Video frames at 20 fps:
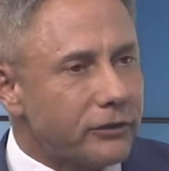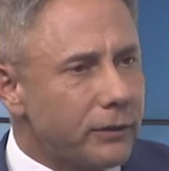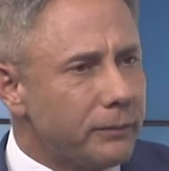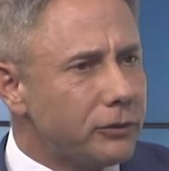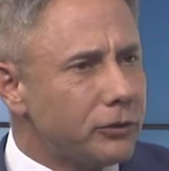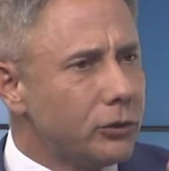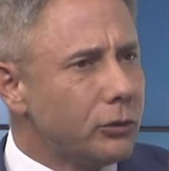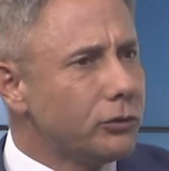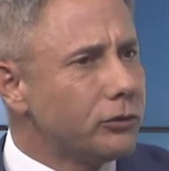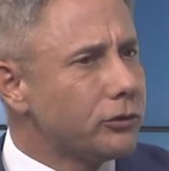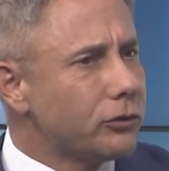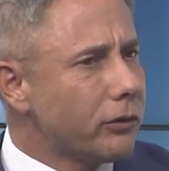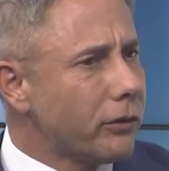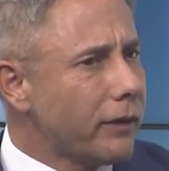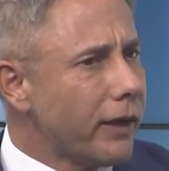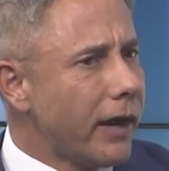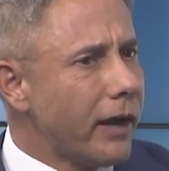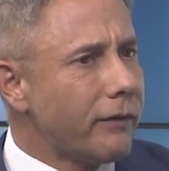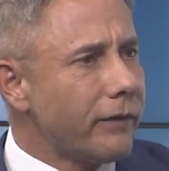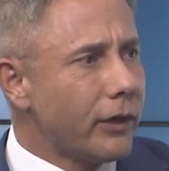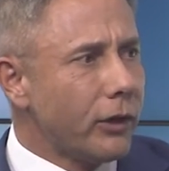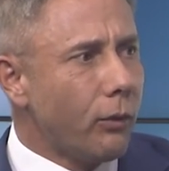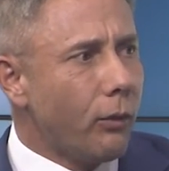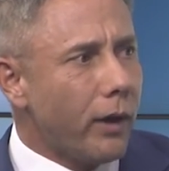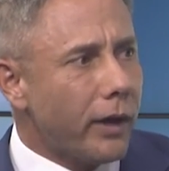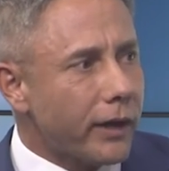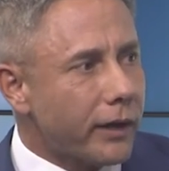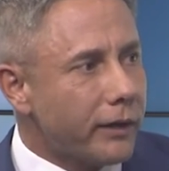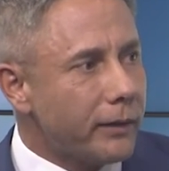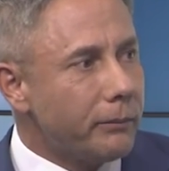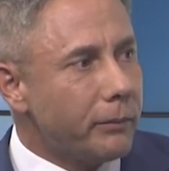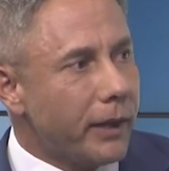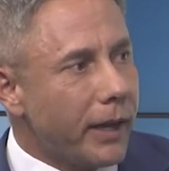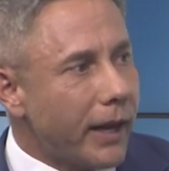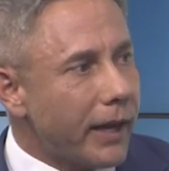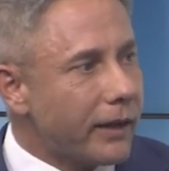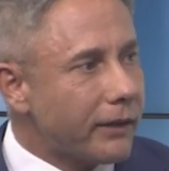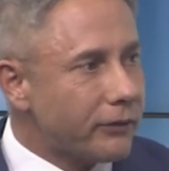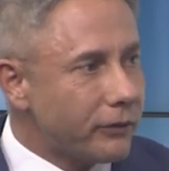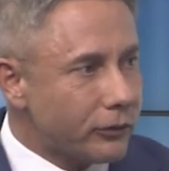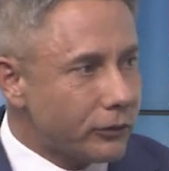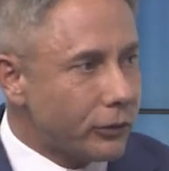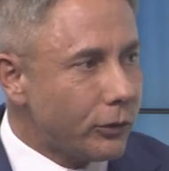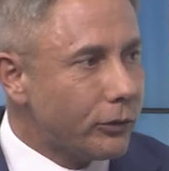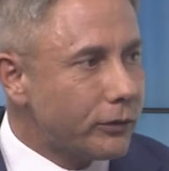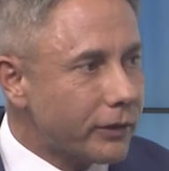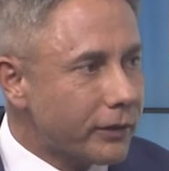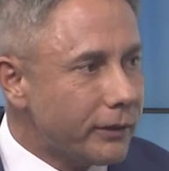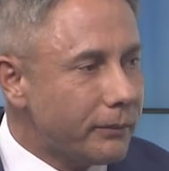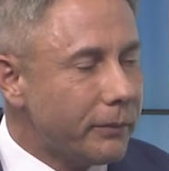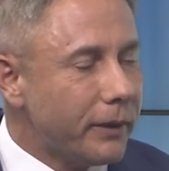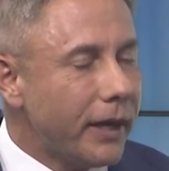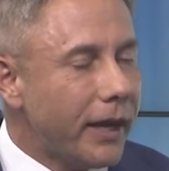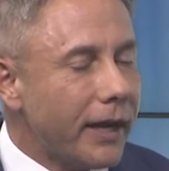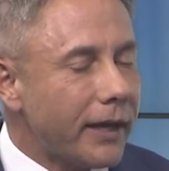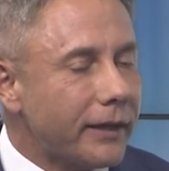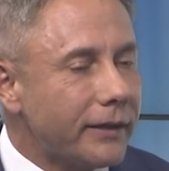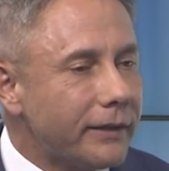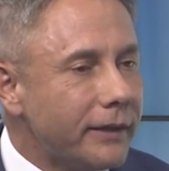Some students are there. They don't want to come back, and they're told to come back.